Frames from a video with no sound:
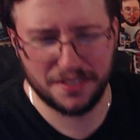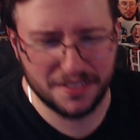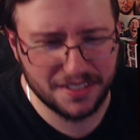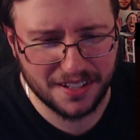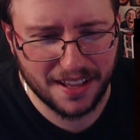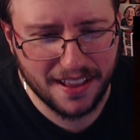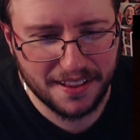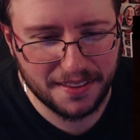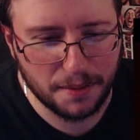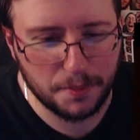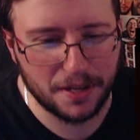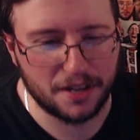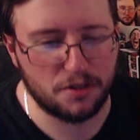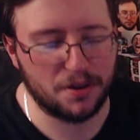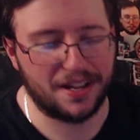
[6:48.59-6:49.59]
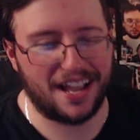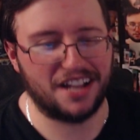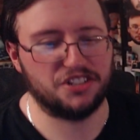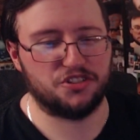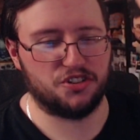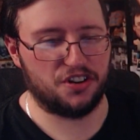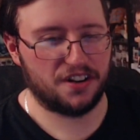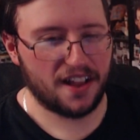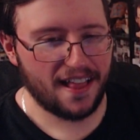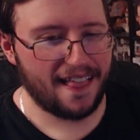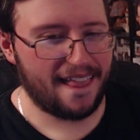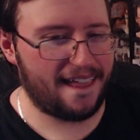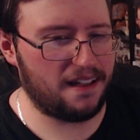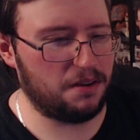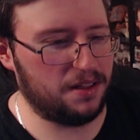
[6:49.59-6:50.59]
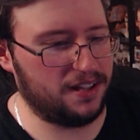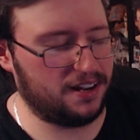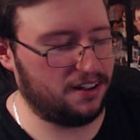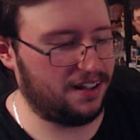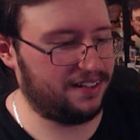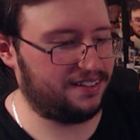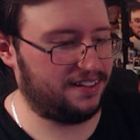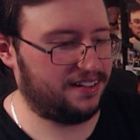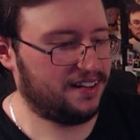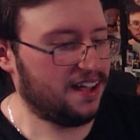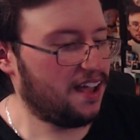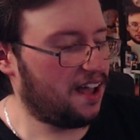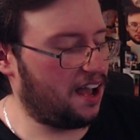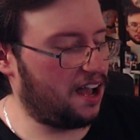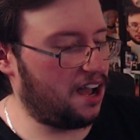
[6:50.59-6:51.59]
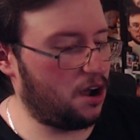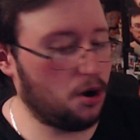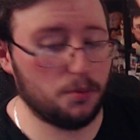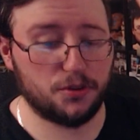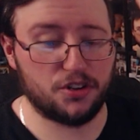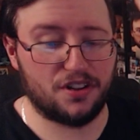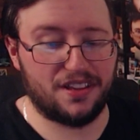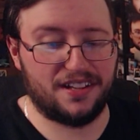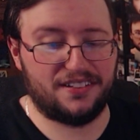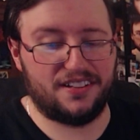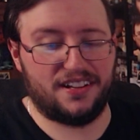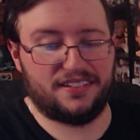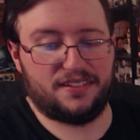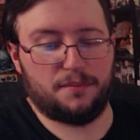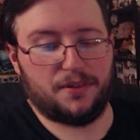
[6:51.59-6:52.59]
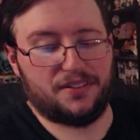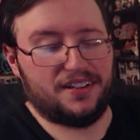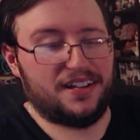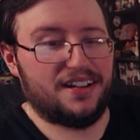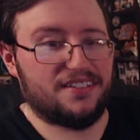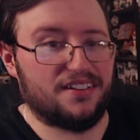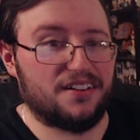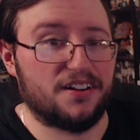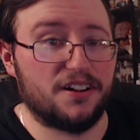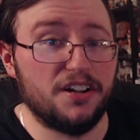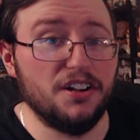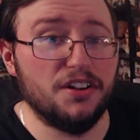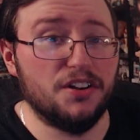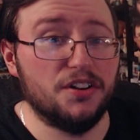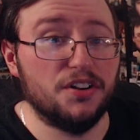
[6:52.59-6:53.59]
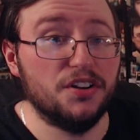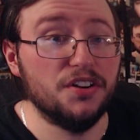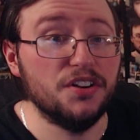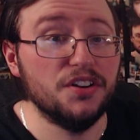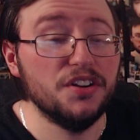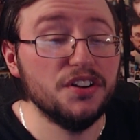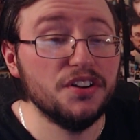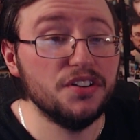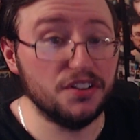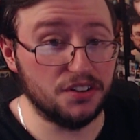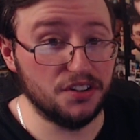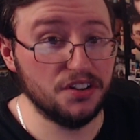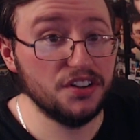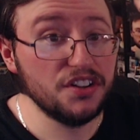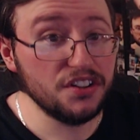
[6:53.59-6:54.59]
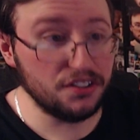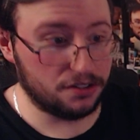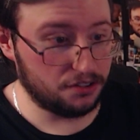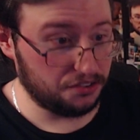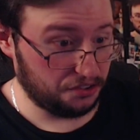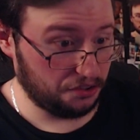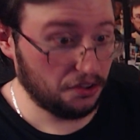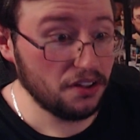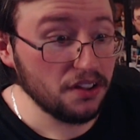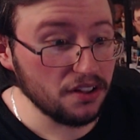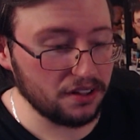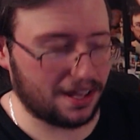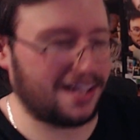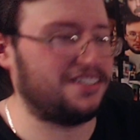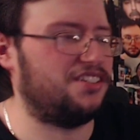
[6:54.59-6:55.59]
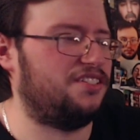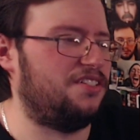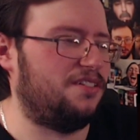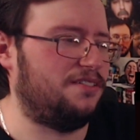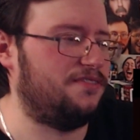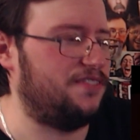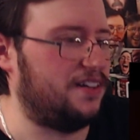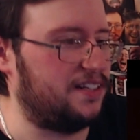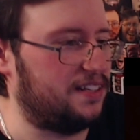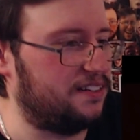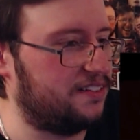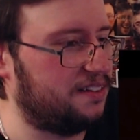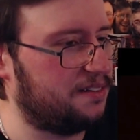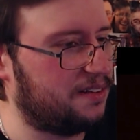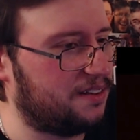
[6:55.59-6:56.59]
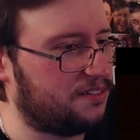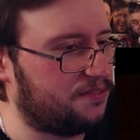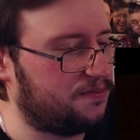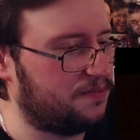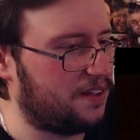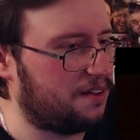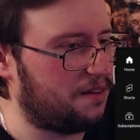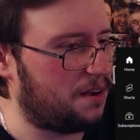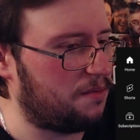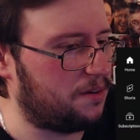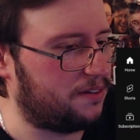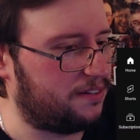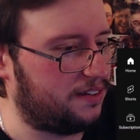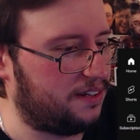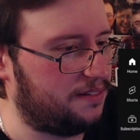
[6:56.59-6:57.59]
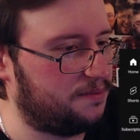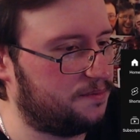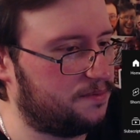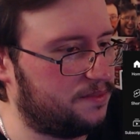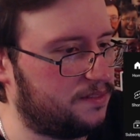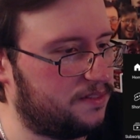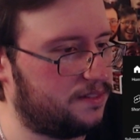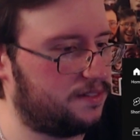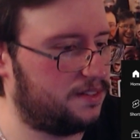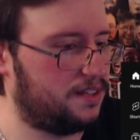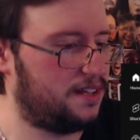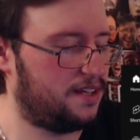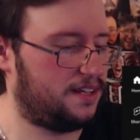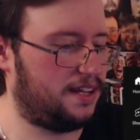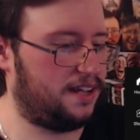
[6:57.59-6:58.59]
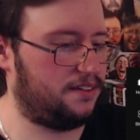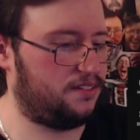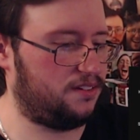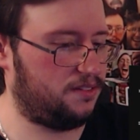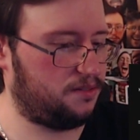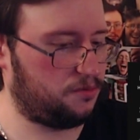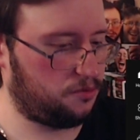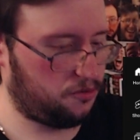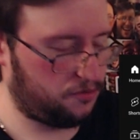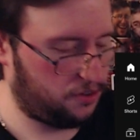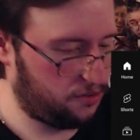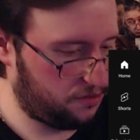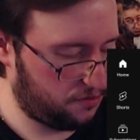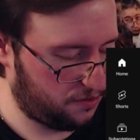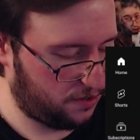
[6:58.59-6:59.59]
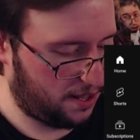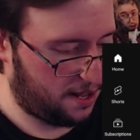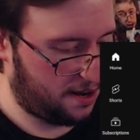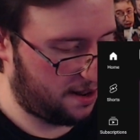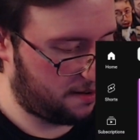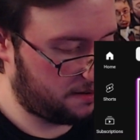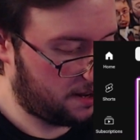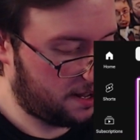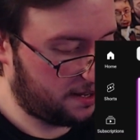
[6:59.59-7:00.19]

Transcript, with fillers: Eh, that'll be a quick extra. Anyway, there you go. That's it. Uh, hope you enjoyed. the until next time, I'll see you guys later. Good. Actually, you know what? Fuck this. Let, us I, I want to see yeah, so there's reviews for that out.